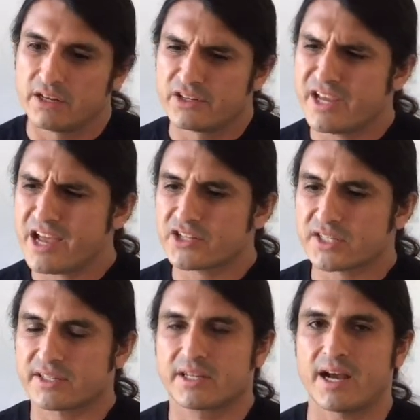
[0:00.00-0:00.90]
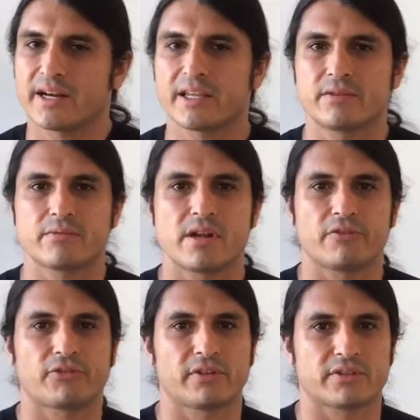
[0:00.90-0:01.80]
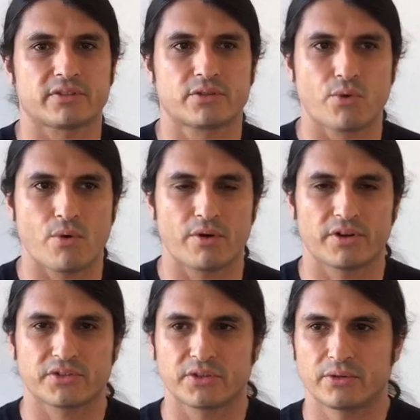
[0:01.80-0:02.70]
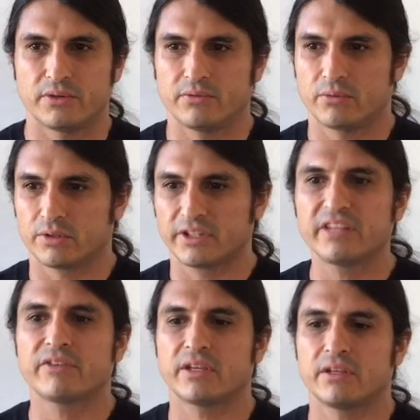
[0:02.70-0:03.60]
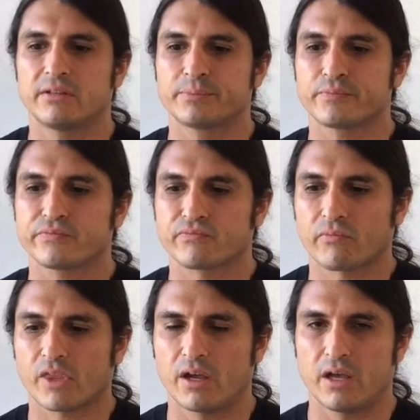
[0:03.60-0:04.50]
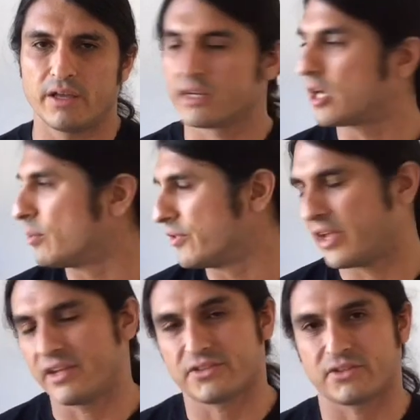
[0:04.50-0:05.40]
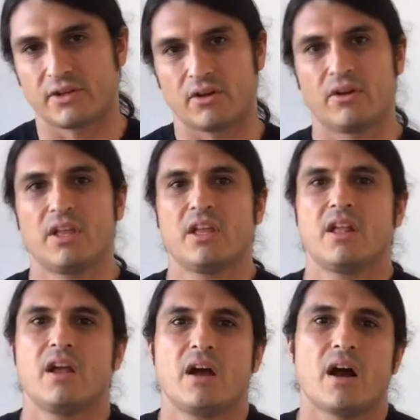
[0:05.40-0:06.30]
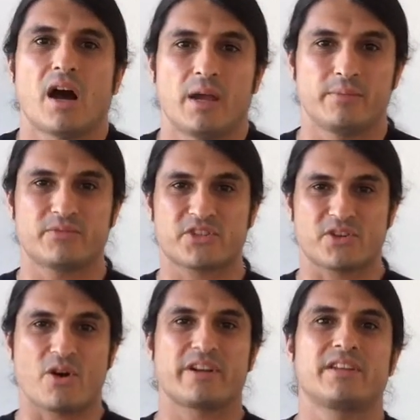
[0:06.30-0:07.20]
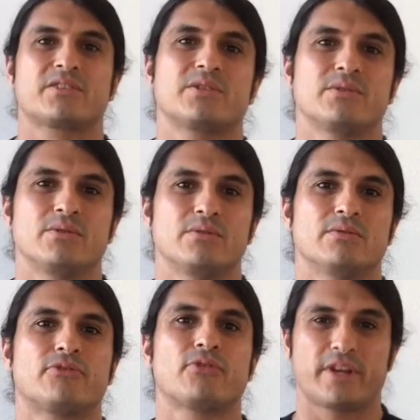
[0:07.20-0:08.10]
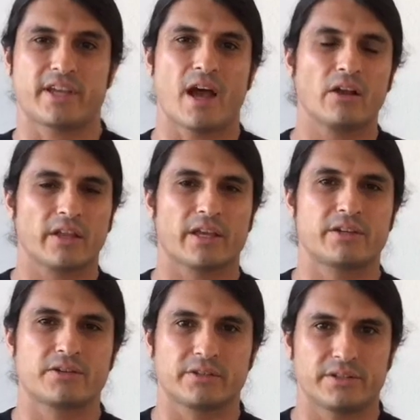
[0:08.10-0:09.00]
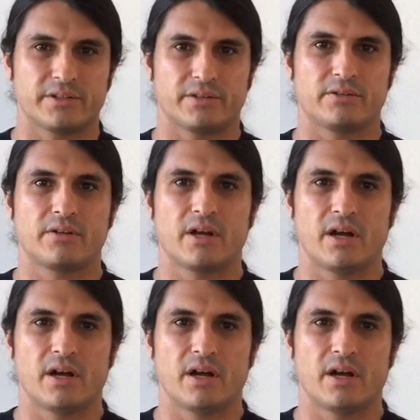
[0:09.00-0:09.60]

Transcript: Yeah, just kind of getting ready for this tour. So we're leaving in a couple days. So I'm starting to freak out like I usually do.